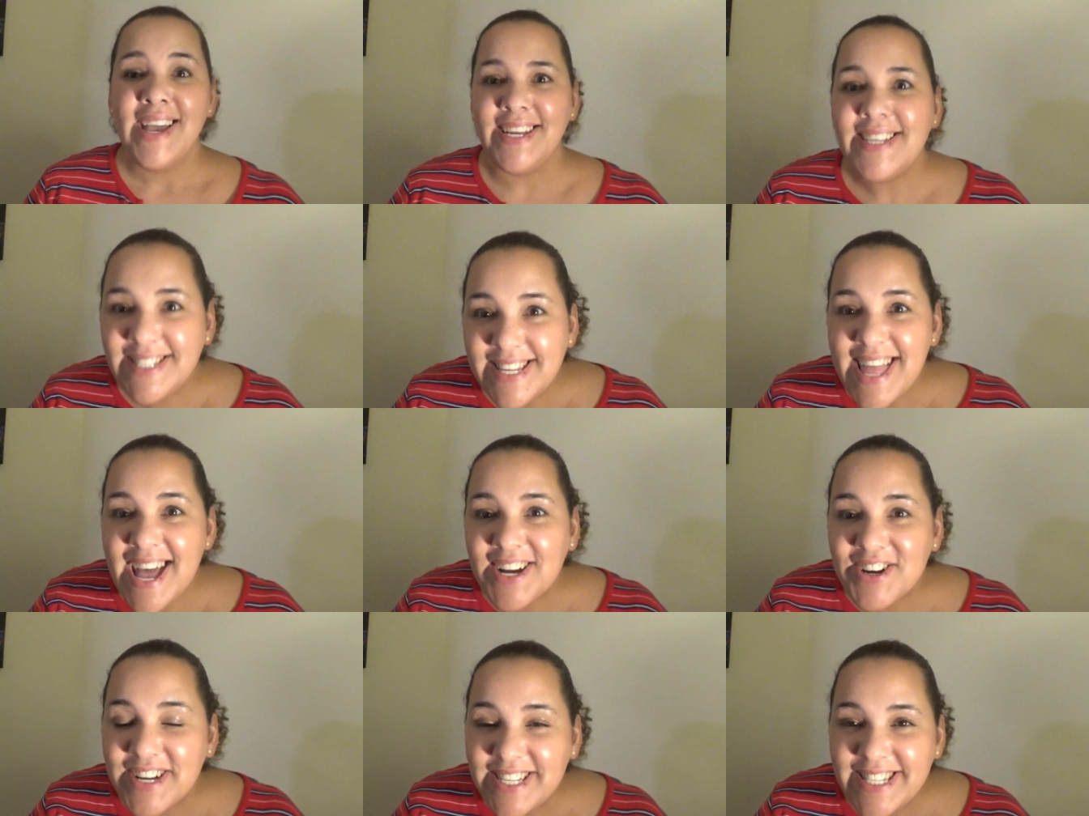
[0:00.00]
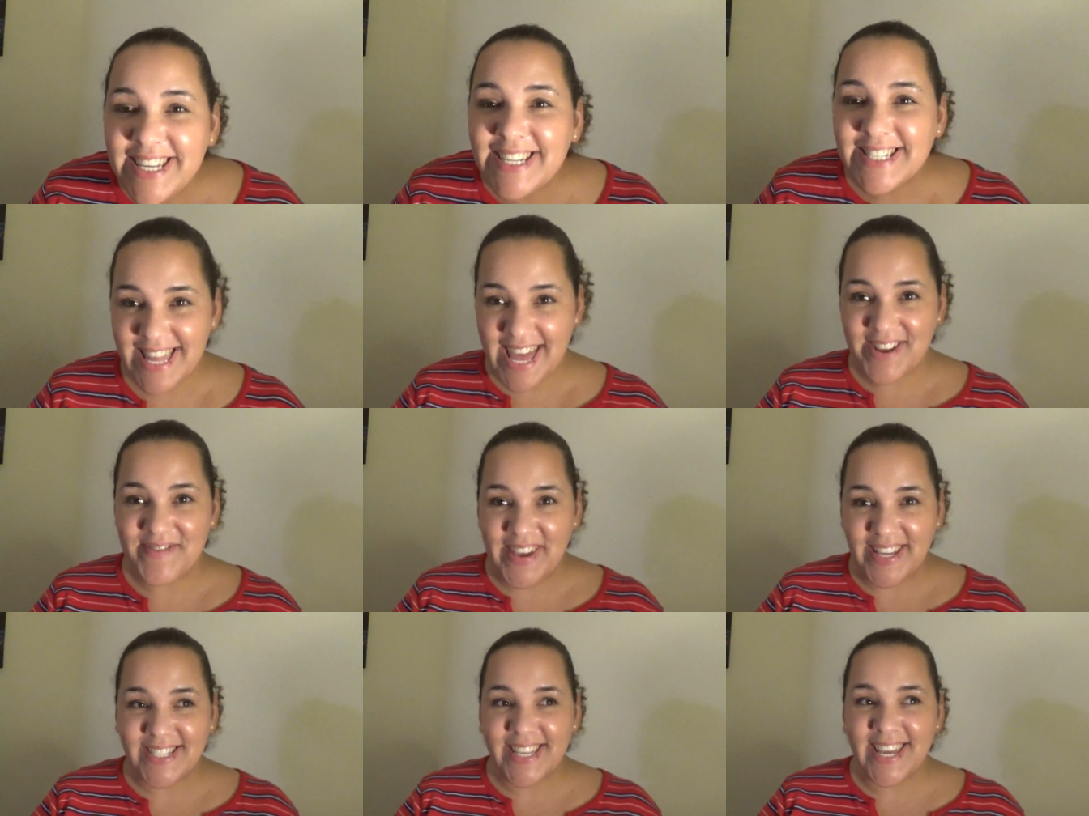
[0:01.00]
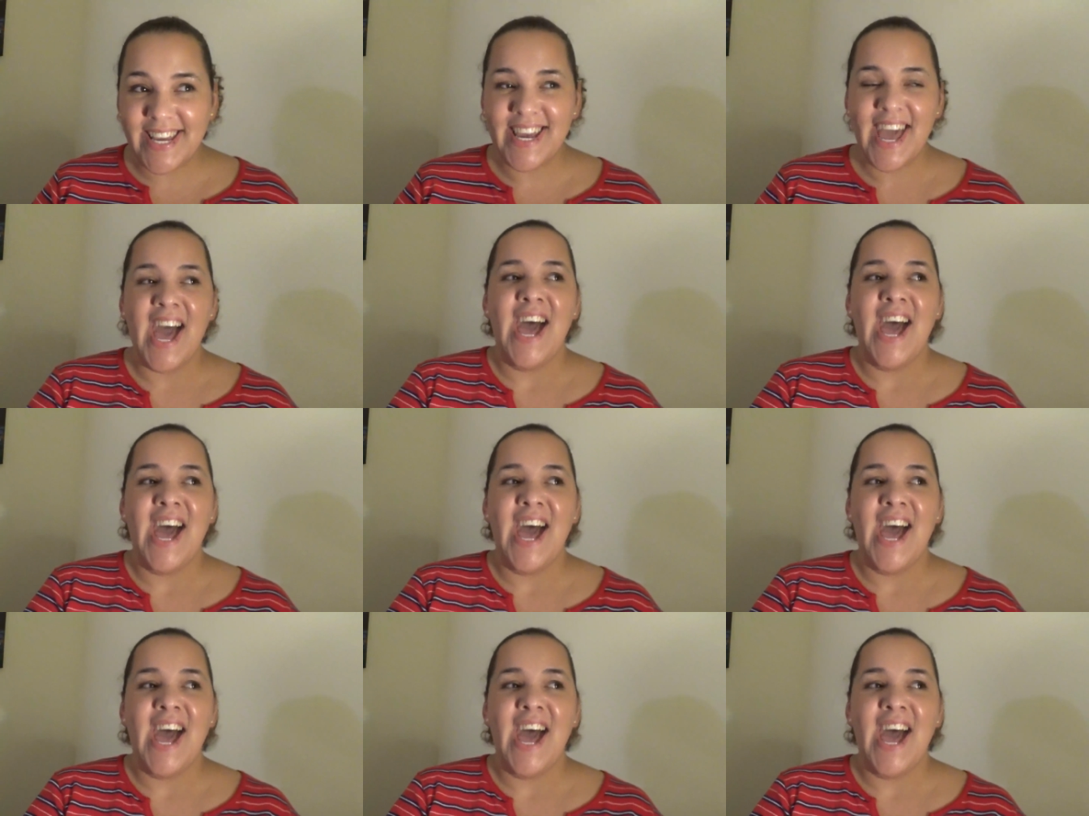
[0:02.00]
Isn't that crazy? Isn't that amazing?